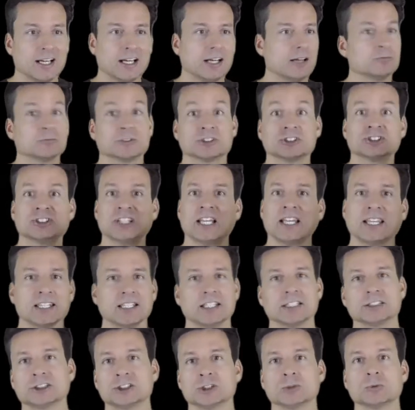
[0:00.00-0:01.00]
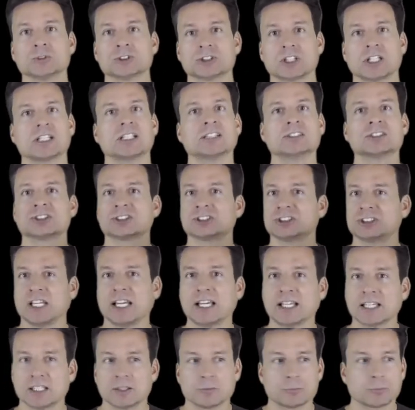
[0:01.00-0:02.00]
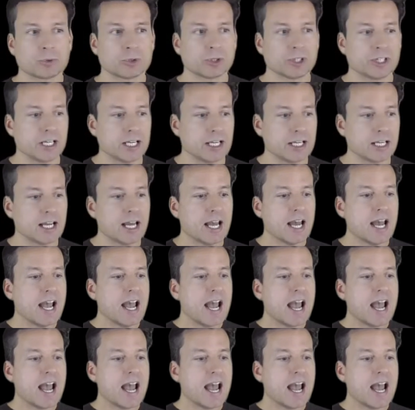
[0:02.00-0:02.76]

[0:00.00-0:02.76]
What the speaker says: the second issue was on its second printing,